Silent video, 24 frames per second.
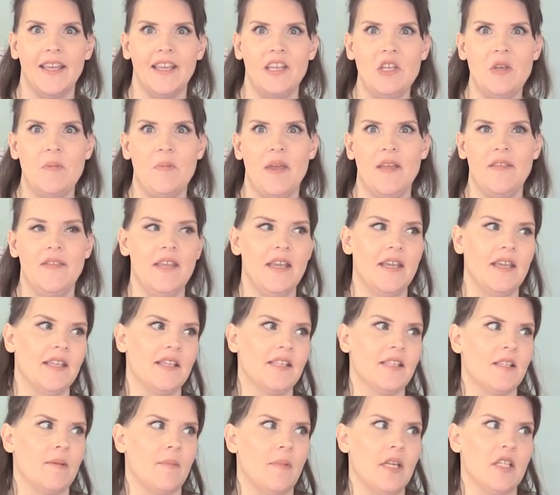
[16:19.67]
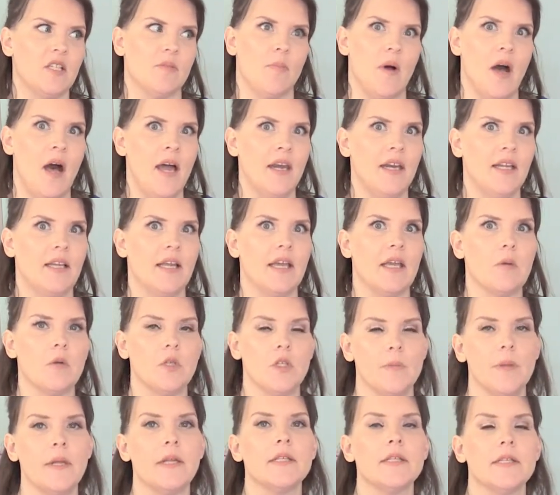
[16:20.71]
You may think it's somebody's body
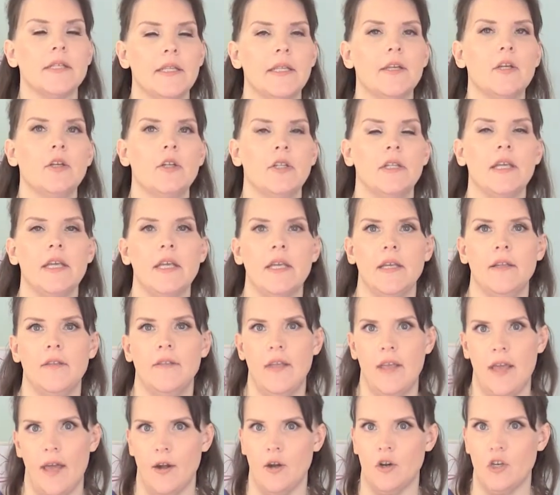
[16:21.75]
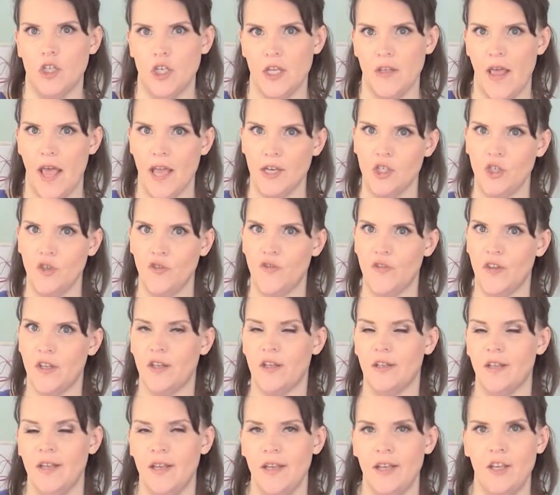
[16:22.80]
language, but it's literally the energy that you
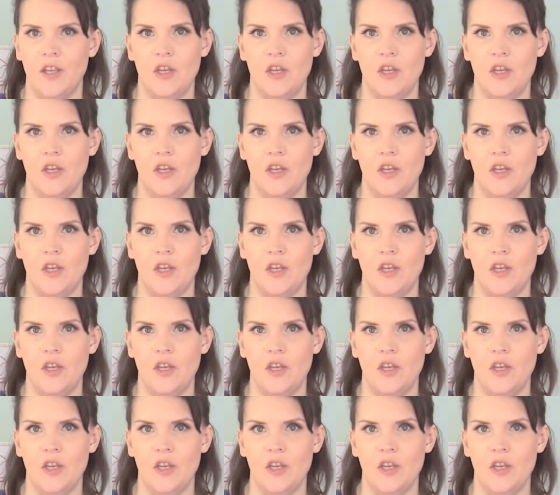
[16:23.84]
feel.